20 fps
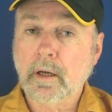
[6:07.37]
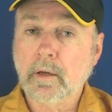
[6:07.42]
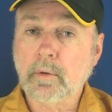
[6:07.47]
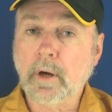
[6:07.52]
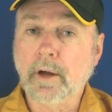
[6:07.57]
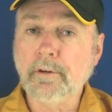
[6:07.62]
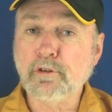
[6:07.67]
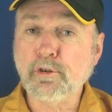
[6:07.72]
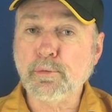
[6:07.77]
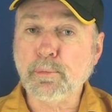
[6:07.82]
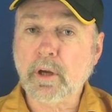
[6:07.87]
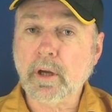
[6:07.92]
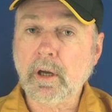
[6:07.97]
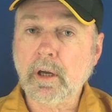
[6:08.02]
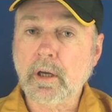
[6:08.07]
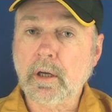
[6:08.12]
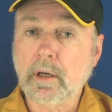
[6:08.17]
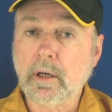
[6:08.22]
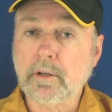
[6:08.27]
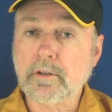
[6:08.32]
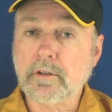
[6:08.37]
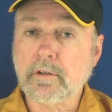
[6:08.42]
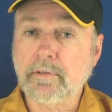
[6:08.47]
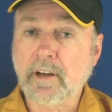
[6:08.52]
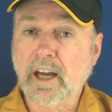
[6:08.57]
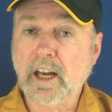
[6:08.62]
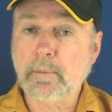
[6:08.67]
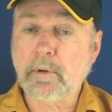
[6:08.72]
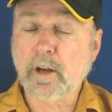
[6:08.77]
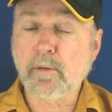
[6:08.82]
Wrote to me, it's
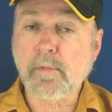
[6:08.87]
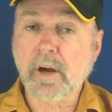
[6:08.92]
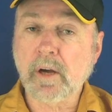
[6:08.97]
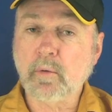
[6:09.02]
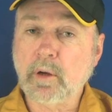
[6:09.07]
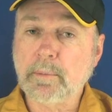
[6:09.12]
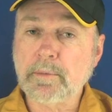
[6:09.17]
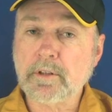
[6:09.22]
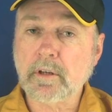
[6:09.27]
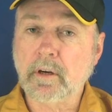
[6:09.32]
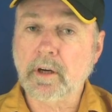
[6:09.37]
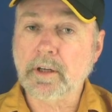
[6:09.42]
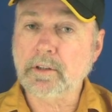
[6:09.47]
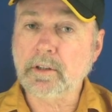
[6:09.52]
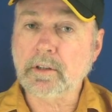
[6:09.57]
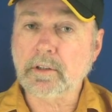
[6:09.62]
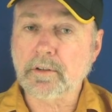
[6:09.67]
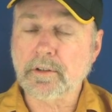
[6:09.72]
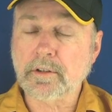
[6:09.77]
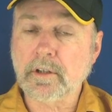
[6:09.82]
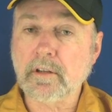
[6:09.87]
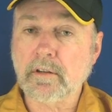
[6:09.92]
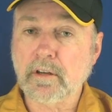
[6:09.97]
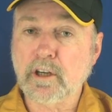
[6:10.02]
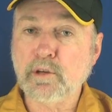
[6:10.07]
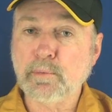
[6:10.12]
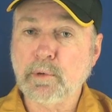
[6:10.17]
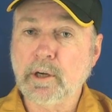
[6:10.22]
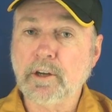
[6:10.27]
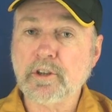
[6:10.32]
available on my website, you can see the
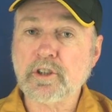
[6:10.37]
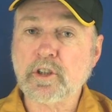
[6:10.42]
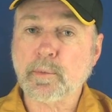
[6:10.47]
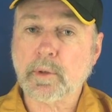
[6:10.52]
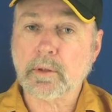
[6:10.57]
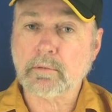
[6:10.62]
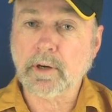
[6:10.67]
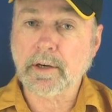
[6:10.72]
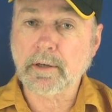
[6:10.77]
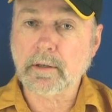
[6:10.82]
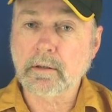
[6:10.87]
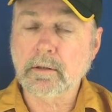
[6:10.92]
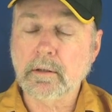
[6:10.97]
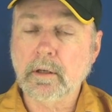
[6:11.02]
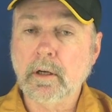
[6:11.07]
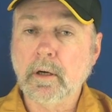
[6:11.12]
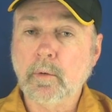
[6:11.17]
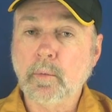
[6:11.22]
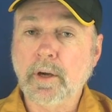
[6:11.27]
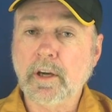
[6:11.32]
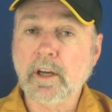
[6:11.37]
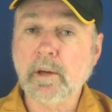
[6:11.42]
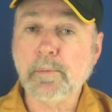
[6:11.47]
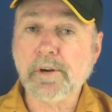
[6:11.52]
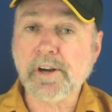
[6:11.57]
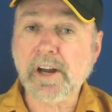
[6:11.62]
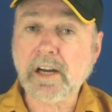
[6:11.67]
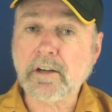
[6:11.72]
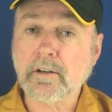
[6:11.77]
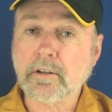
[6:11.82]
emails that were written, where he
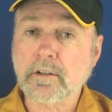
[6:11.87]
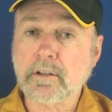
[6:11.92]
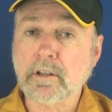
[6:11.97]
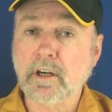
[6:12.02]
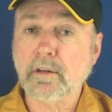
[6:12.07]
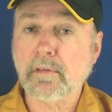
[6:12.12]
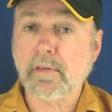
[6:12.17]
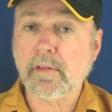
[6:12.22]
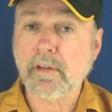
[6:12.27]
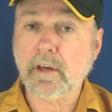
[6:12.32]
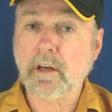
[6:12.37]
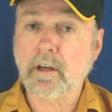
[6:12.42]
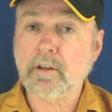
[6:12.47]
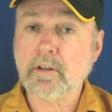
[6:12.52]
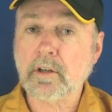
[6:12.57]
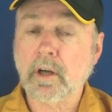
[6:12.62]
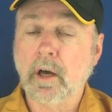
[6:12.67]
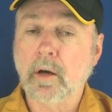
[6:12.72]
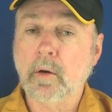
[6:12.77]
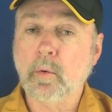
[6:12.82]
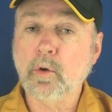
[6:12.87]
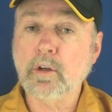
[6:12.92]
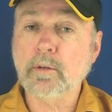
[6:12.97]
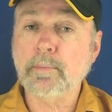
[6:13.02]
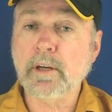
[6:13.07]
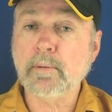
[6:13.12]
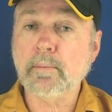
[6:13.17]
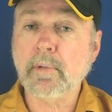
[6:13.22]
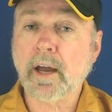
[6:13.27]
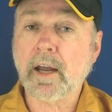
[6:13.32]
predicted certain things
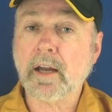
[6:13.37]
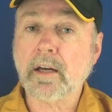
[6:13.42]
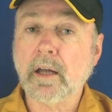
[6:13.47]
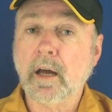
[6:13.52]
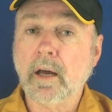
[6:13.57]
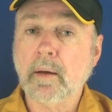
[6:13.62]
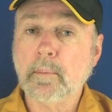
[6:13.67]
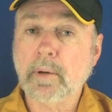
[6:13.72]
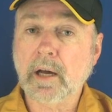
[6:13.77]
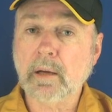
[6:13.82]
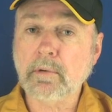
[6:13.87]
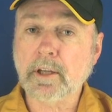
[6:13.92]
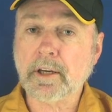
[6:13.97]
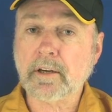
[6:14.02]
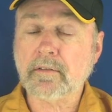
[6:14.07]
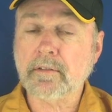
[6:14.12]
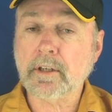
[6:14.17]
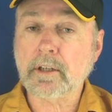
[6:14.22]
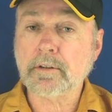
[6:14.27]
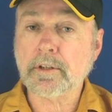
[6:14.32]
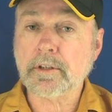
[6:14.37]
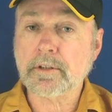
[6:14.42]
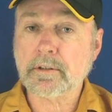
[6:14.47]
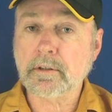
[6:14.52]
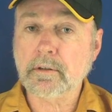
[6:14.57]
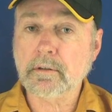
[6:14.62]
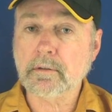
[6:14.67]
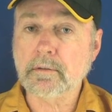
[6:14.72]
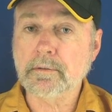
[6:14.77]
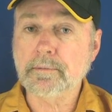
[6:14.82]
would be made public very
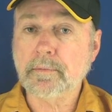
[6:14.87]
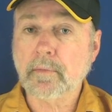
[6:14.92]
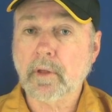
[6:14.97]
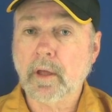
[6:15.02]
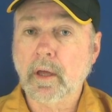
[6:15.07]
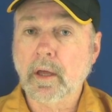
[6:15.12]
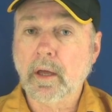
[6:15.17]
soon.